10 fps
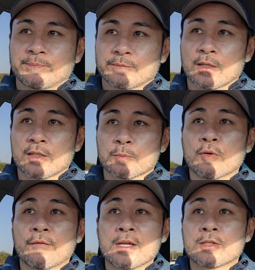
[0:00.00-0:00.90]
Because
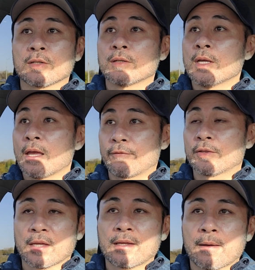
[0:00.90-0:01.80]
motivation, if you're
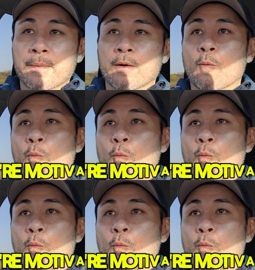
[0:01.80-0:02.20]
thinking about